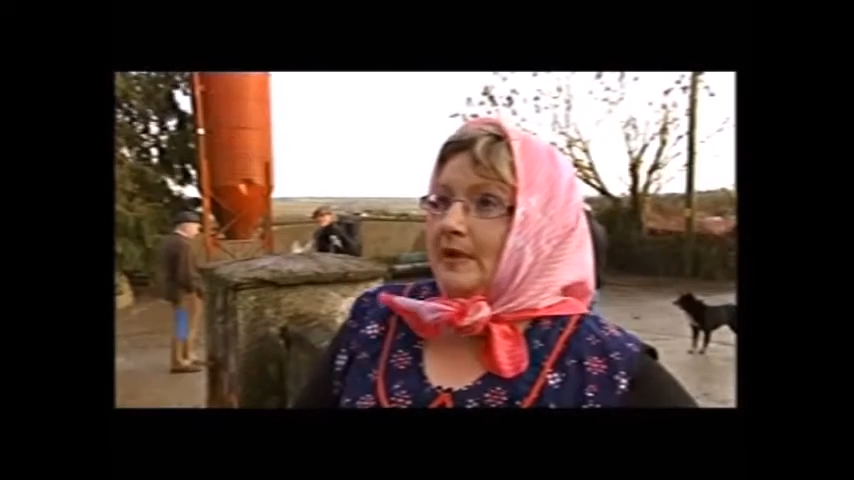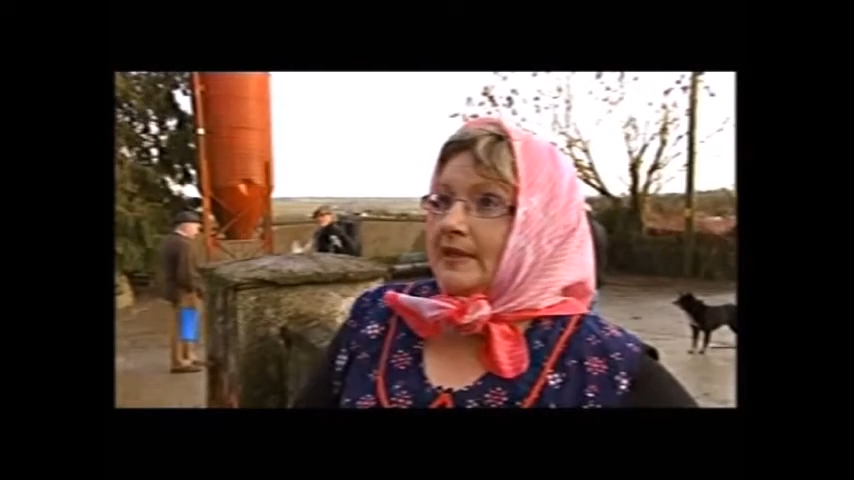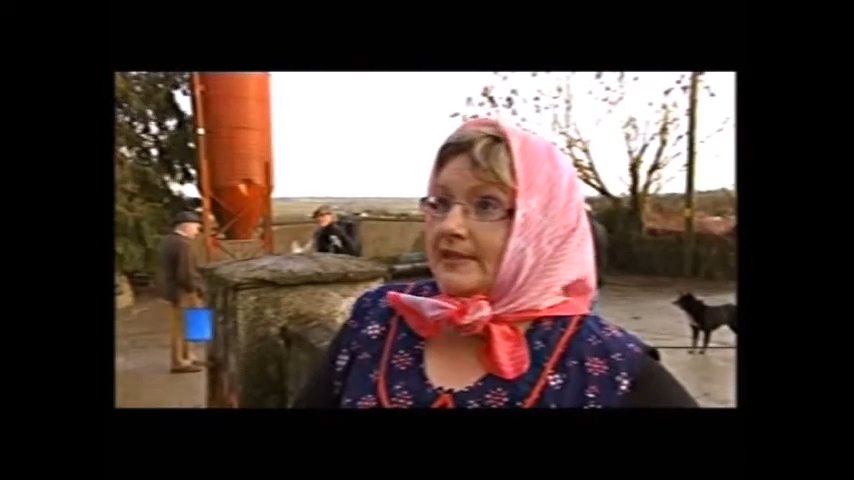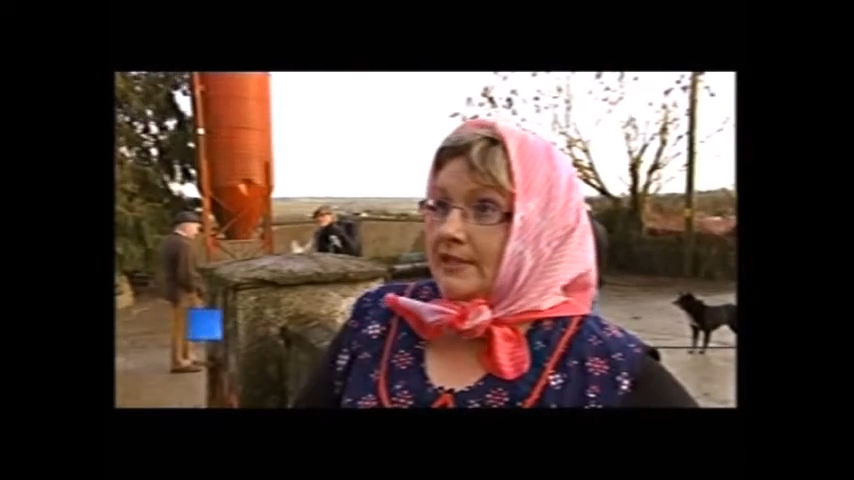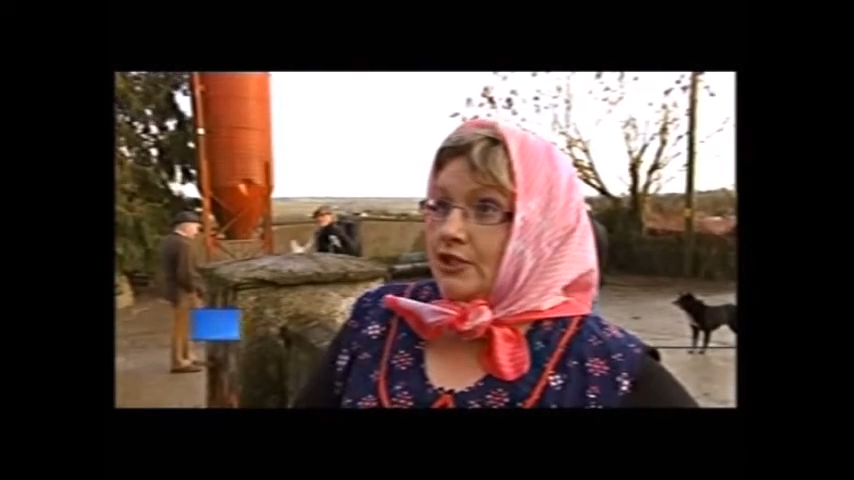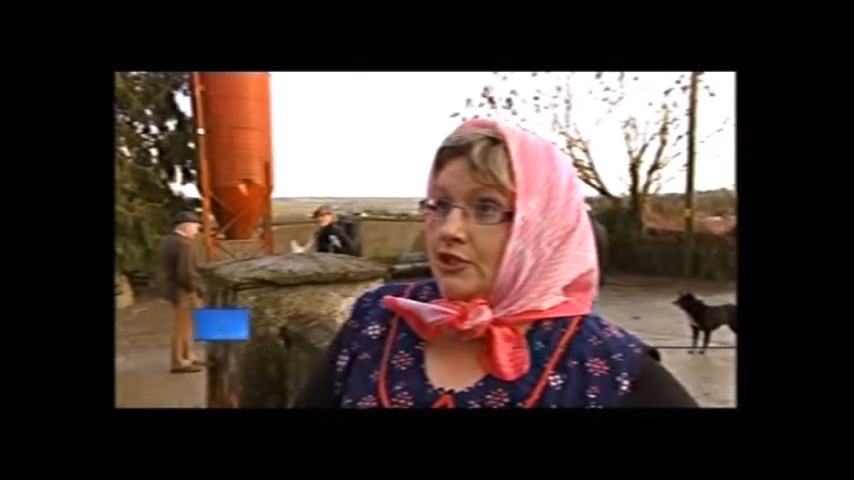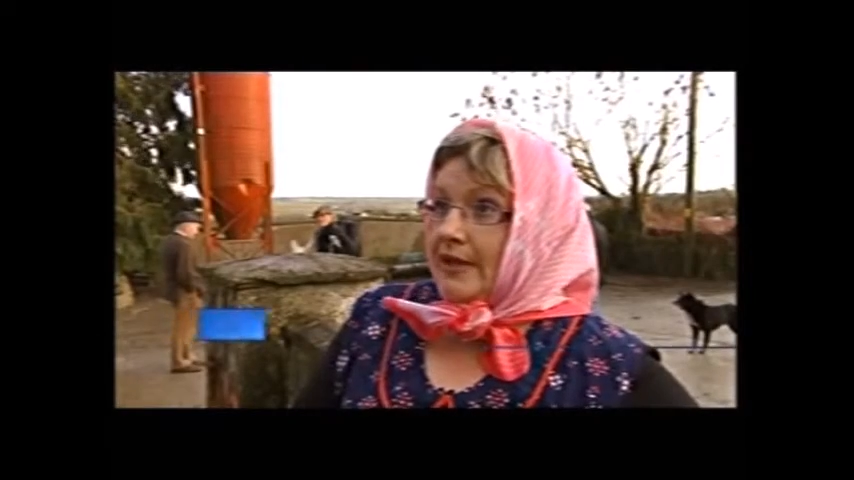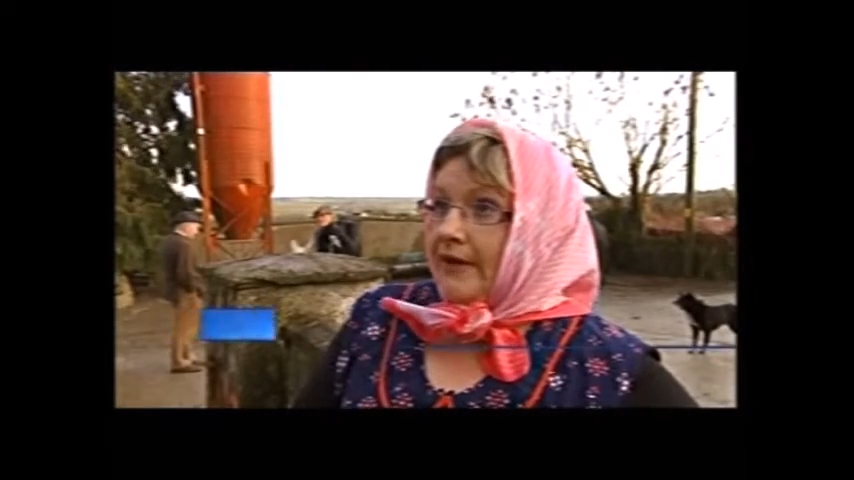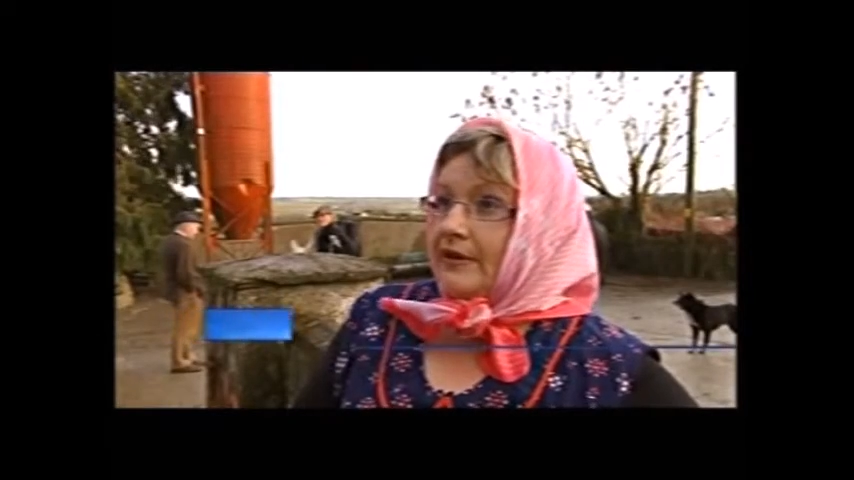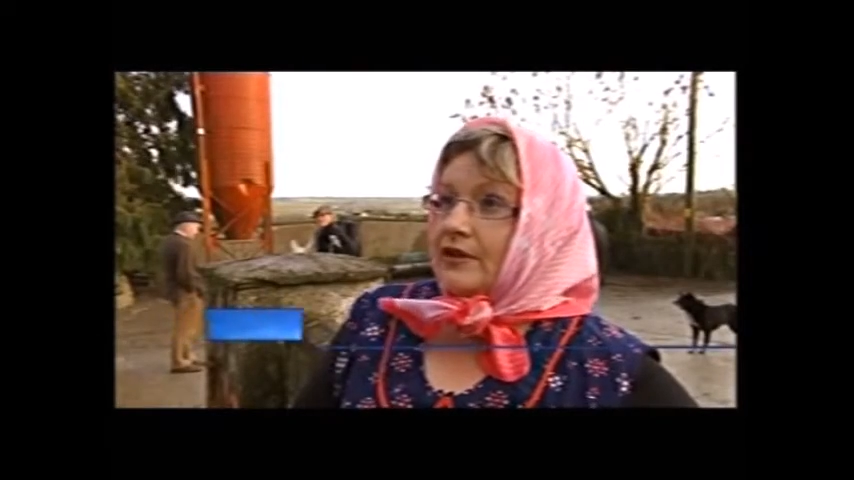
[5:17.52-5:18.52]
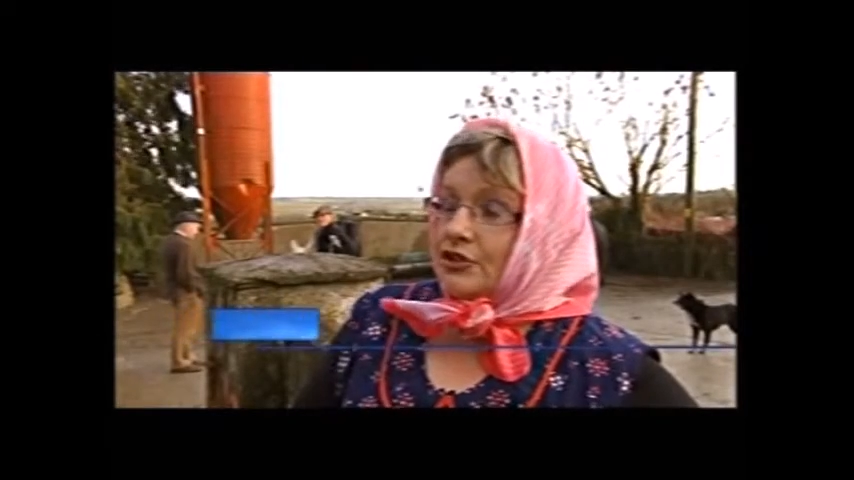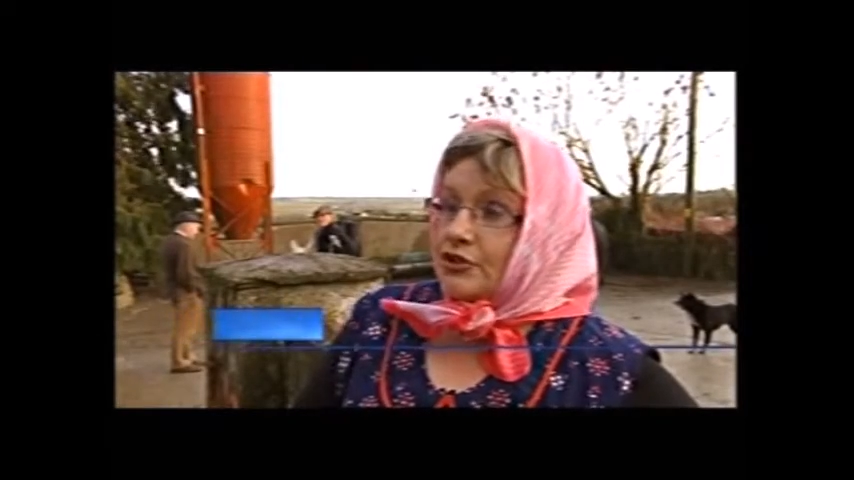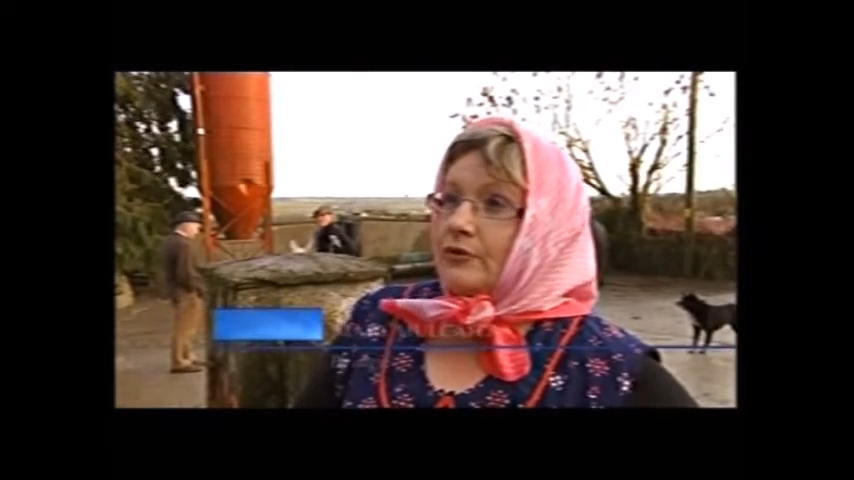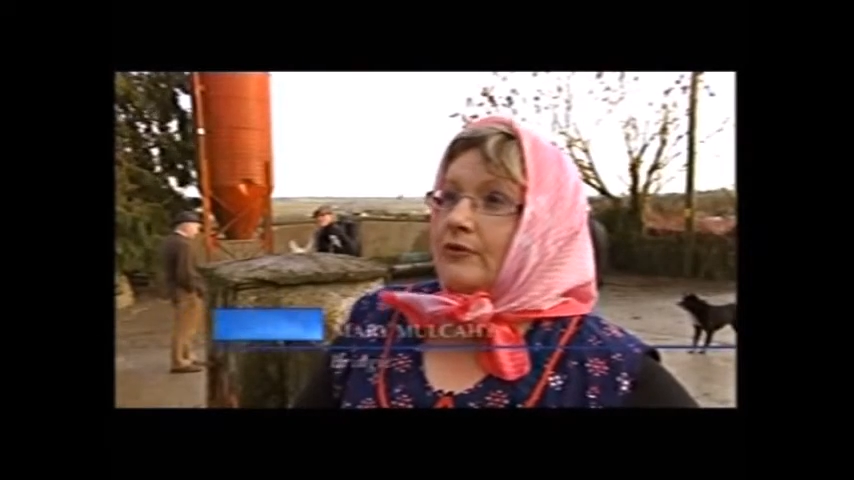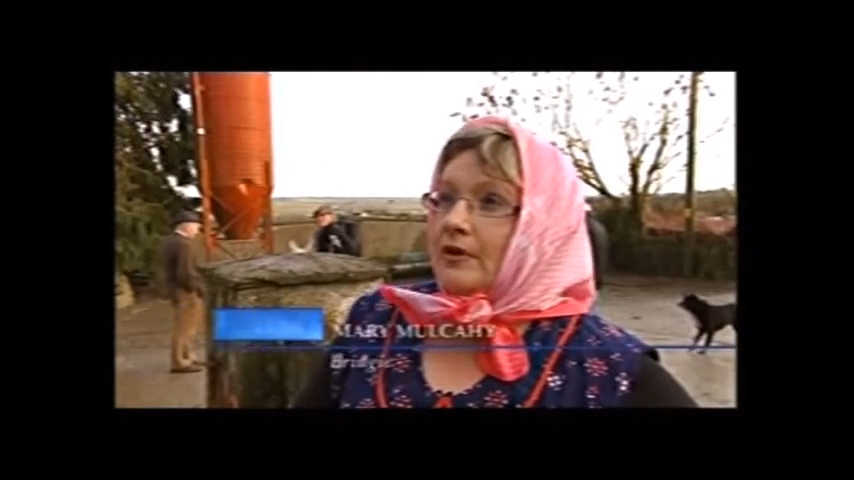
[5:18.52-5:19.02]
we'd be on stage in Carrick on
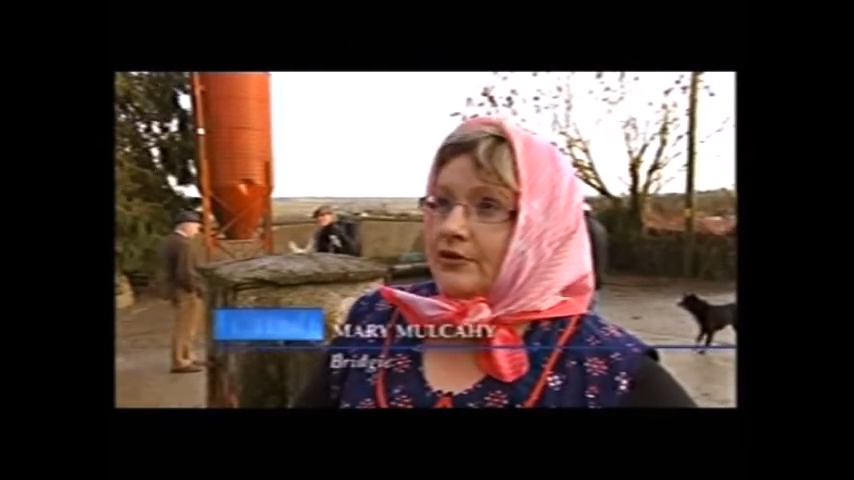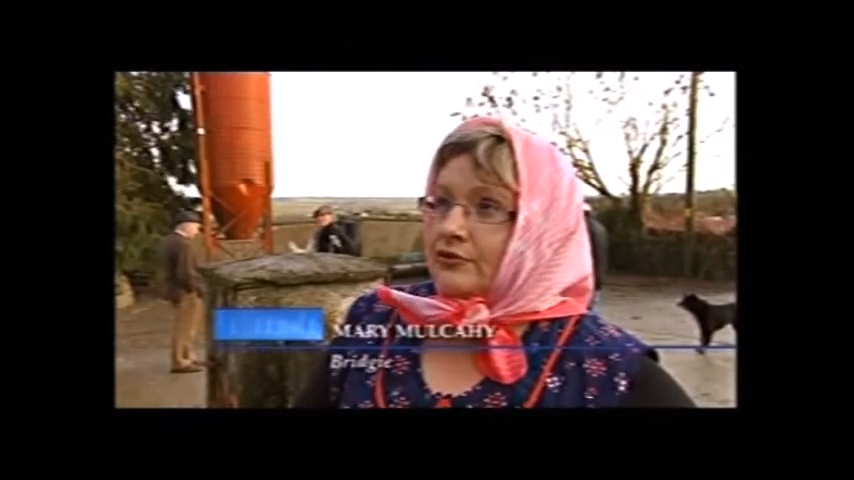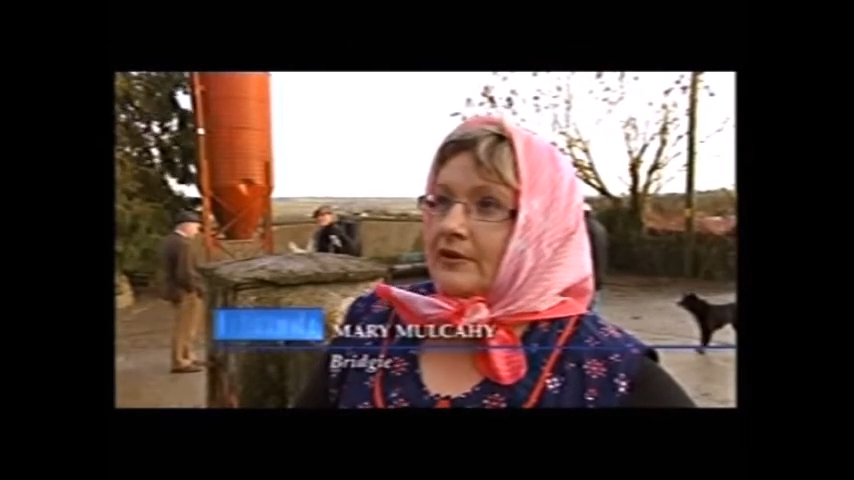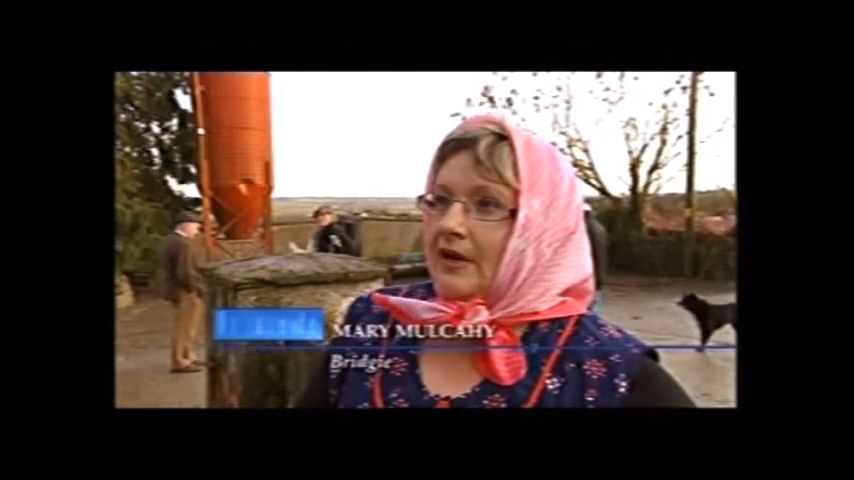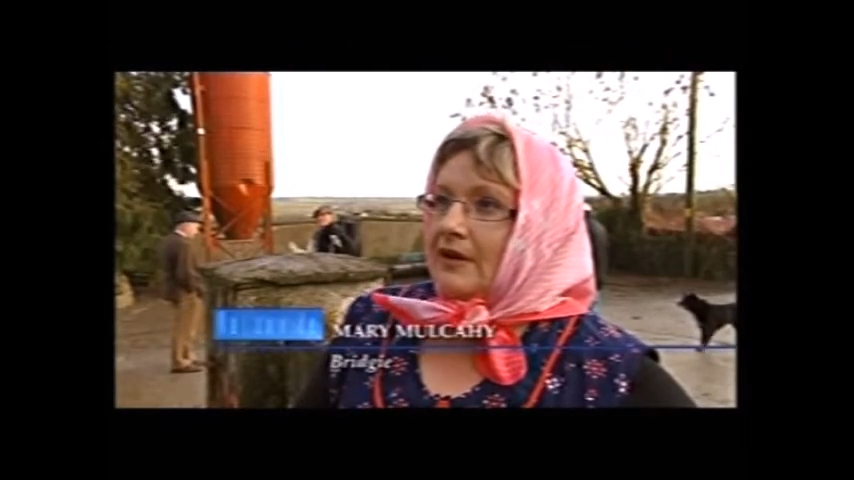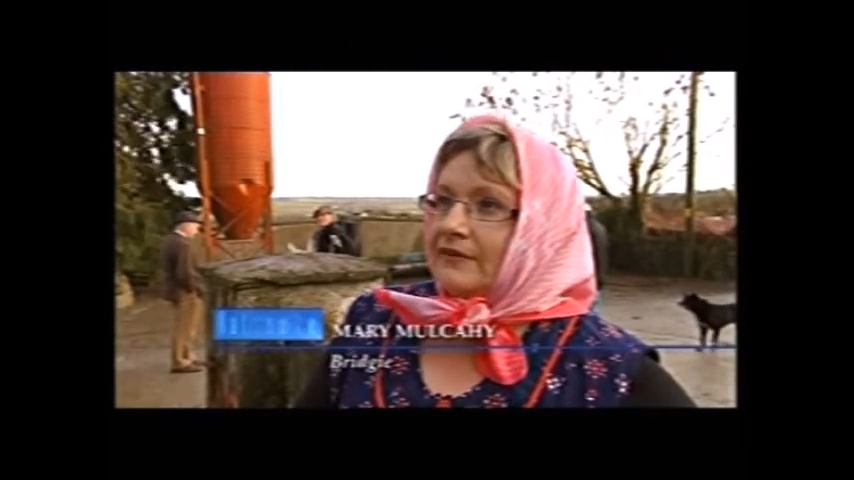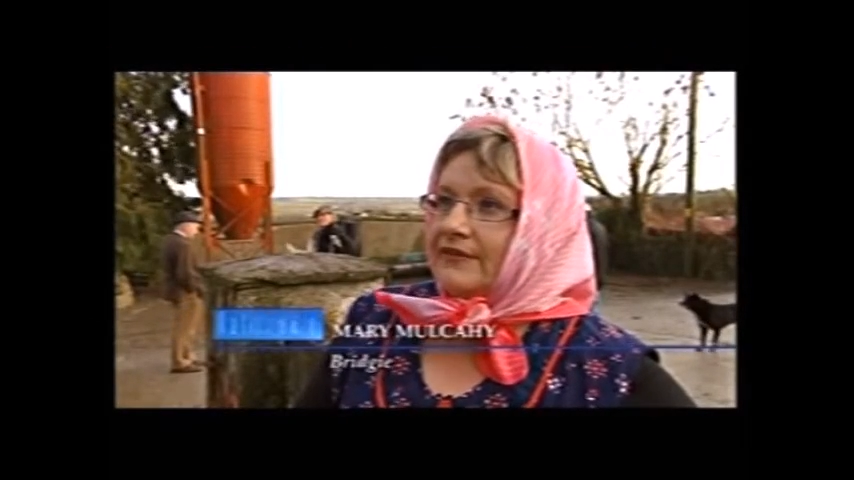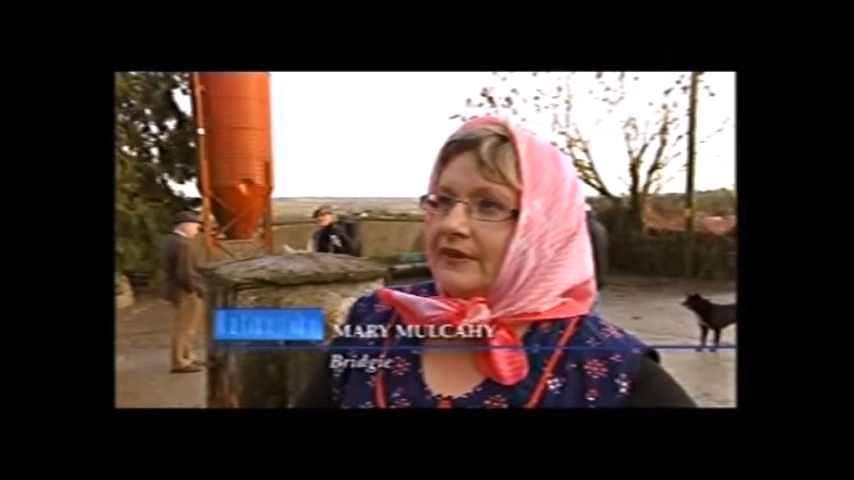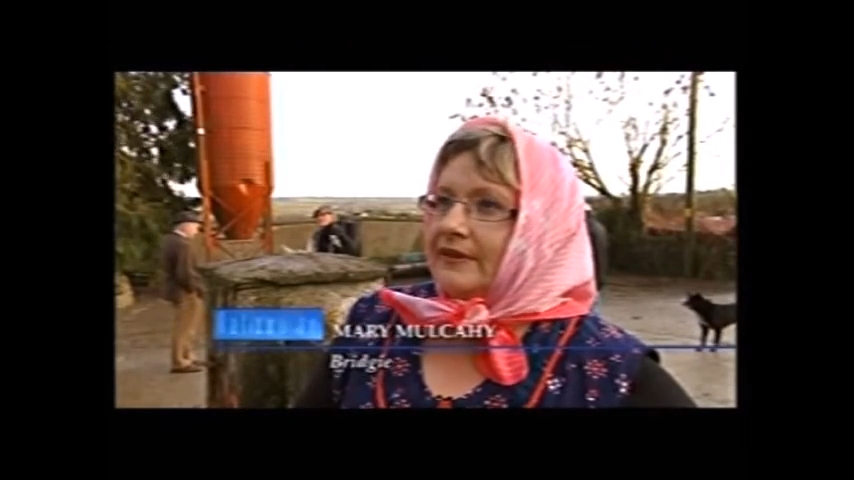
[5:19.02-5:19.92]
Shore or Dungarvan.